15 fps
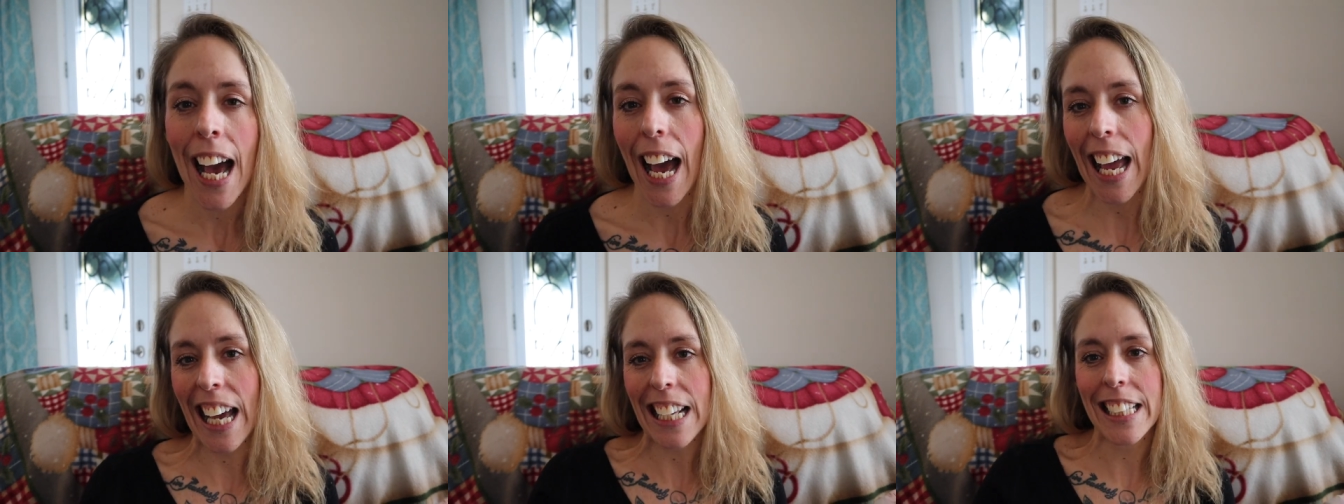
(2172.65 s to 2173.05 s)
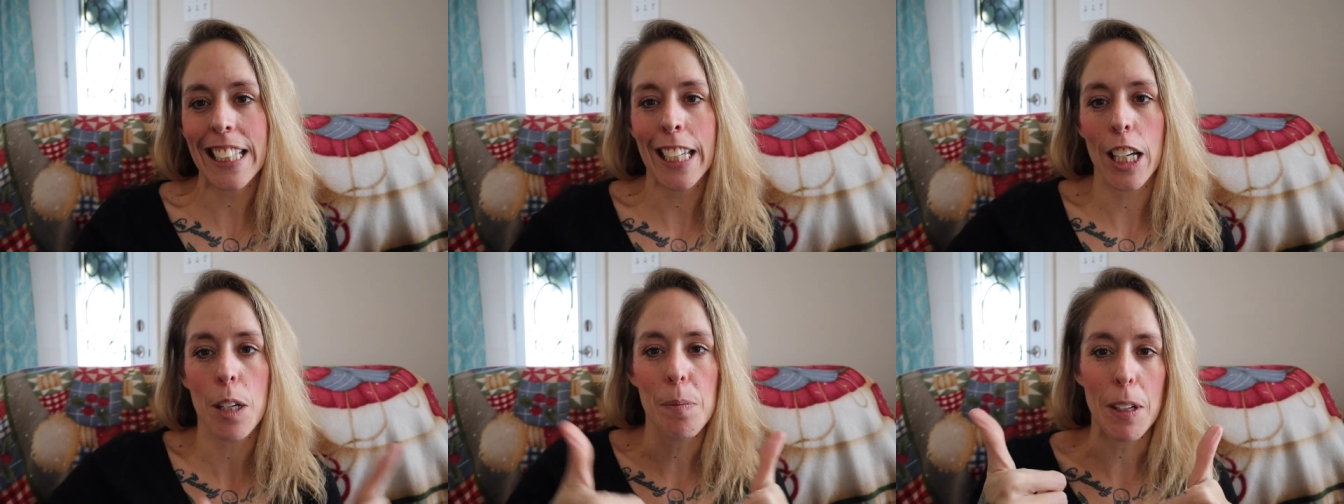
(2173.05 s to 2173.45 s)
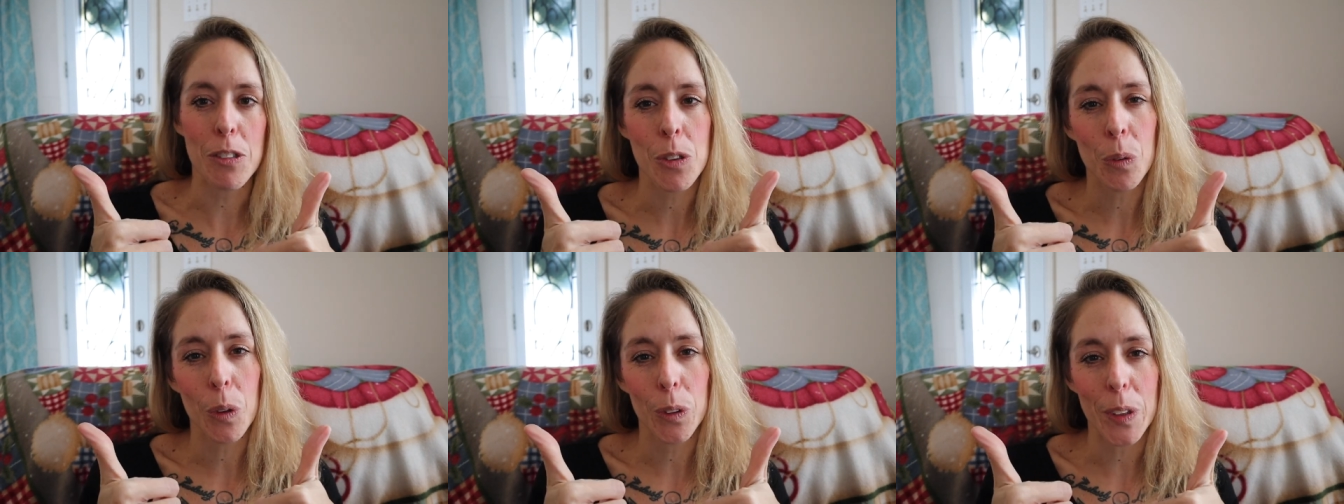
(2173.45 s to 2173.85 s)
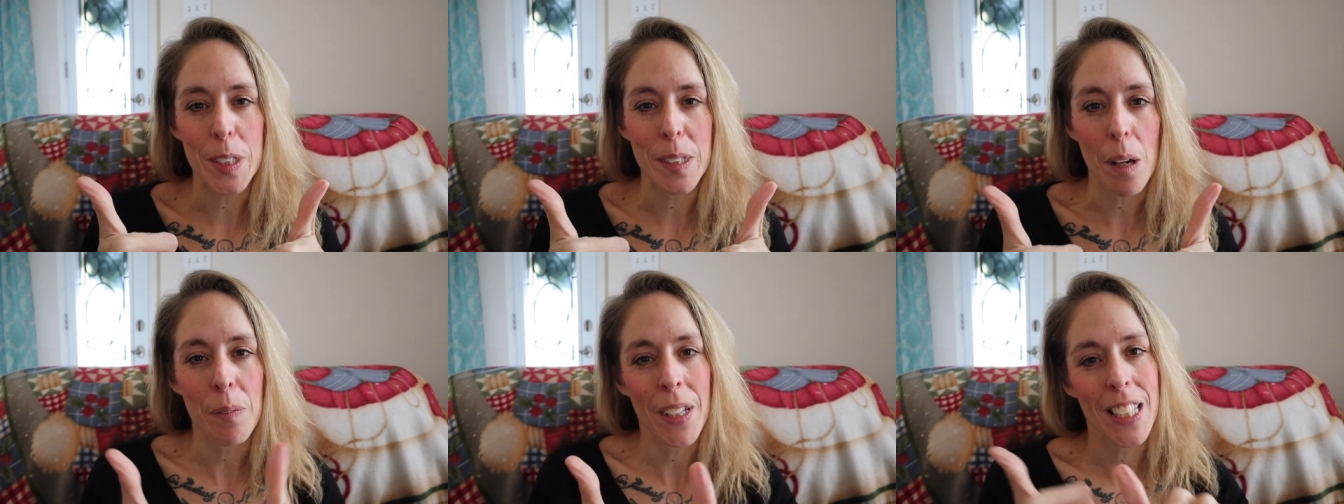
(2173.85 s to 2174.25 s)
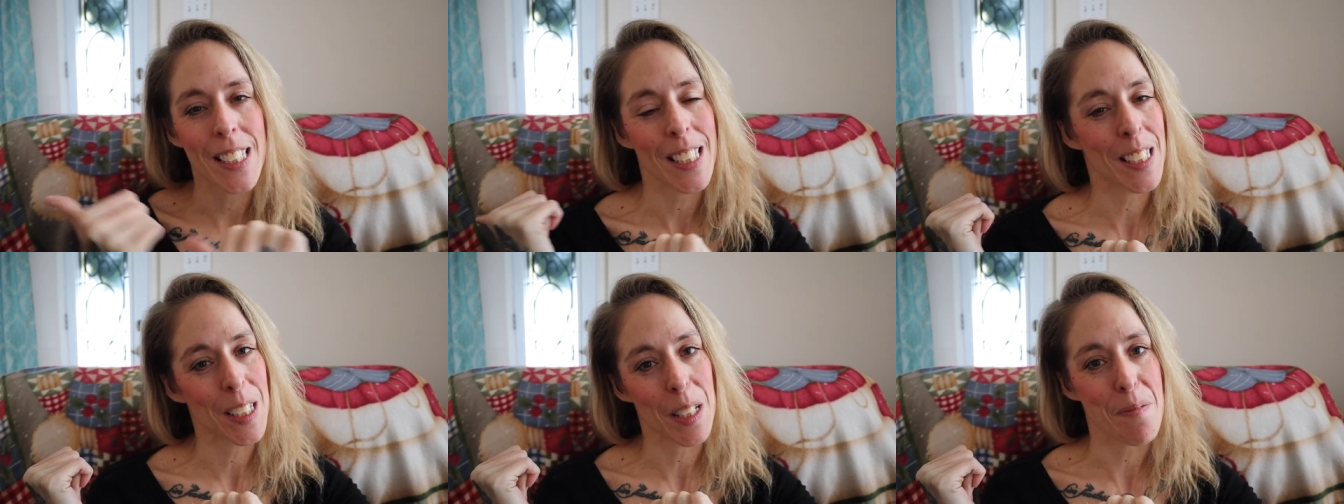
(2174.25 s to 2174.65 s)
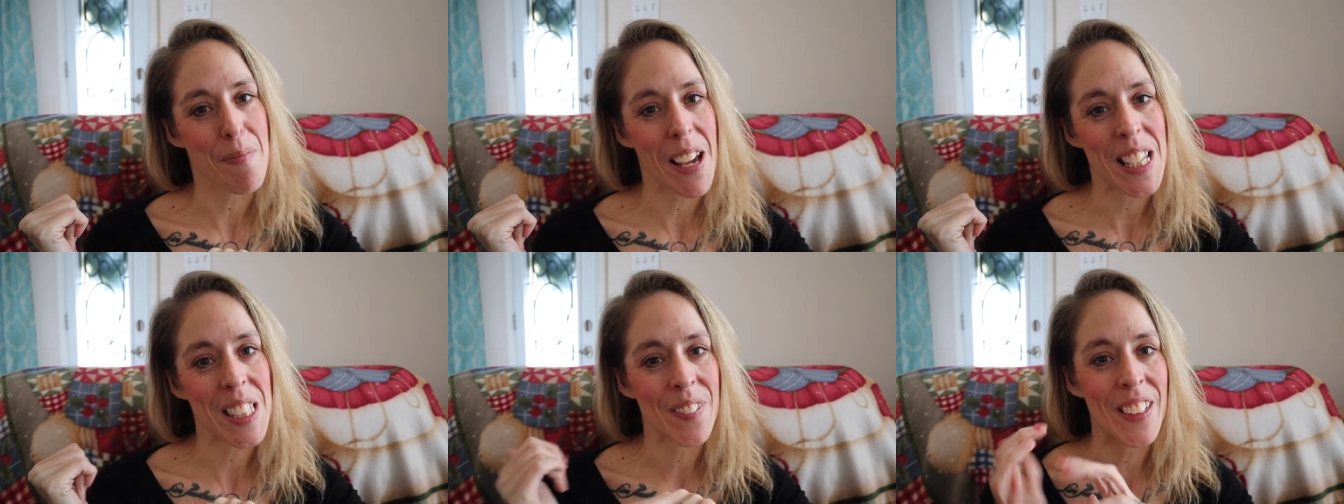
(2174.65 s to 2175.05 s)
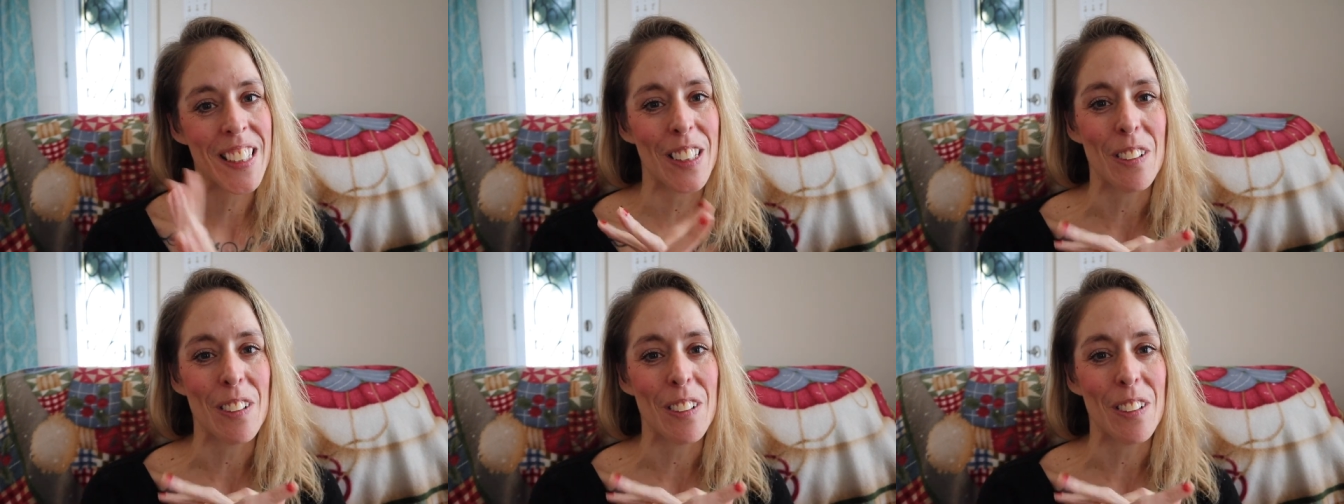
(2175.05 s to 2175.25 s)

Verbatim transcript: I had to kick my two older stepkids into the basement.